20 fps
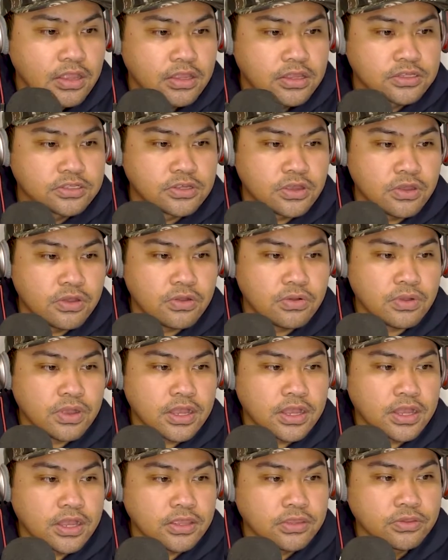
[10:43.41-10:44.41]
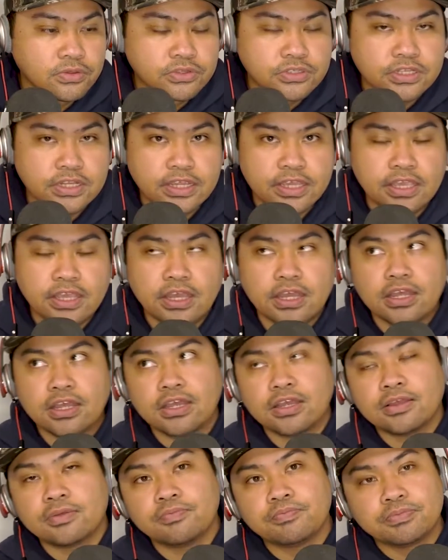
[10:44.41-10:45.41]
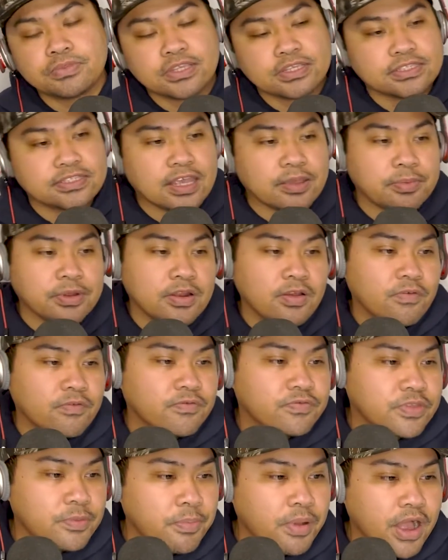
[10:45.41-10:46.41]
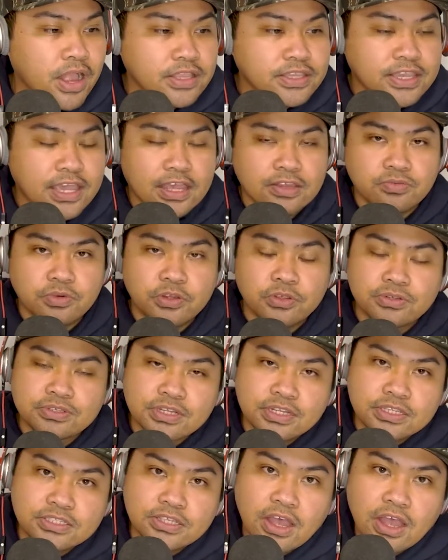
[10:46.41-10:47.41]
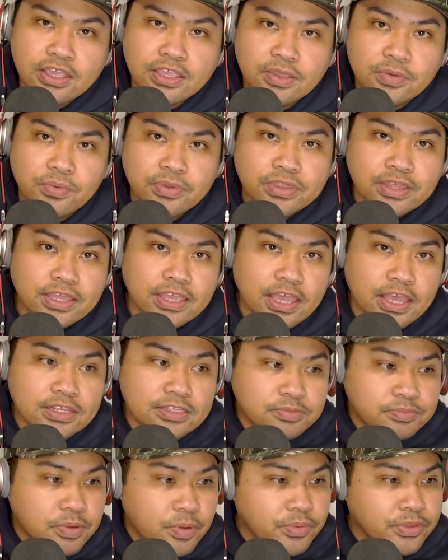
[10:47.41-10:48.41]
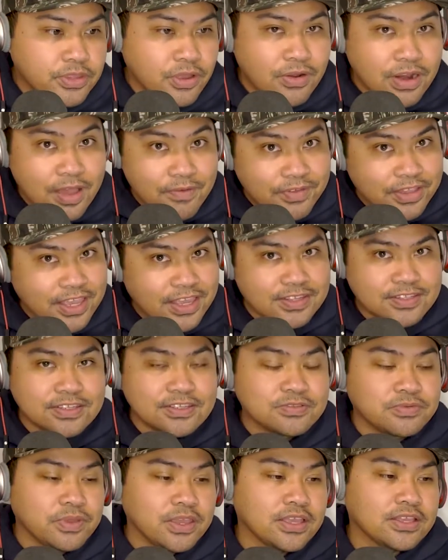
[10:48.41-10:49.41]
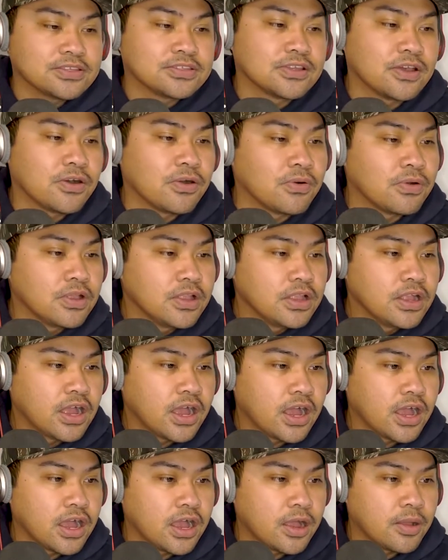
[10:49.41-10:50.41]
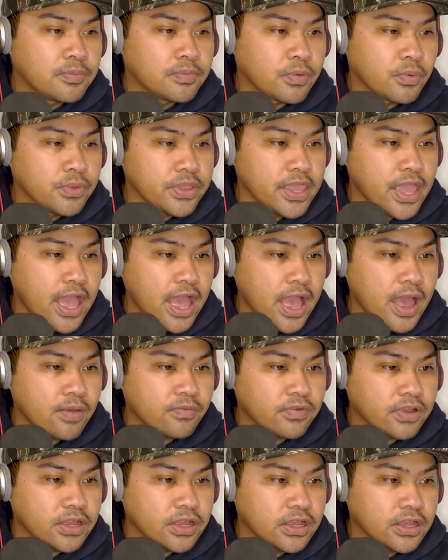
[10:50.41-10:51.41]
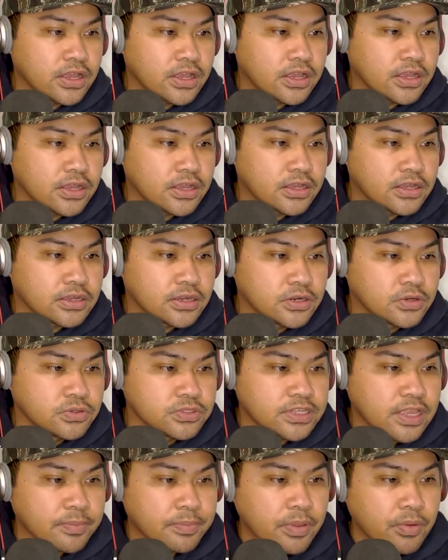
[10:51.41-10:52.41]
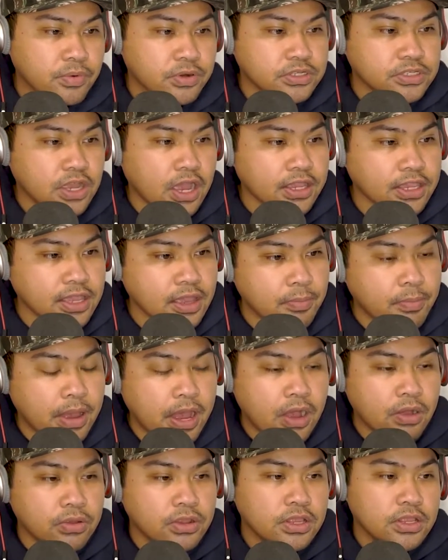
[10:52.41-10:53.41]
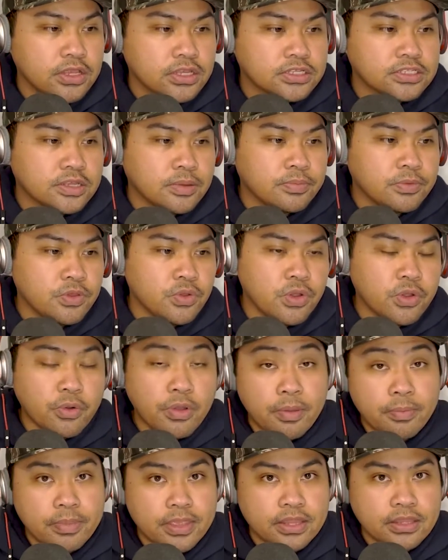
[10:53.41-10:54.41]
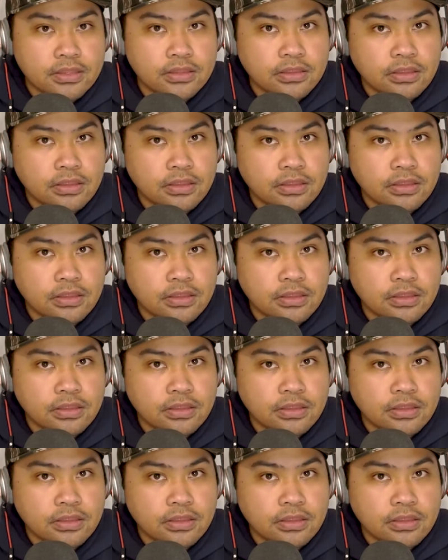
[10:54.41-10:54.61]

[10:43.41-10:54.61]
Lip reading: So usually this segment of the podcast, we're usually talking with a guest, but we don't have a guest this week. So we have a new segment. We're talking about some new equipment.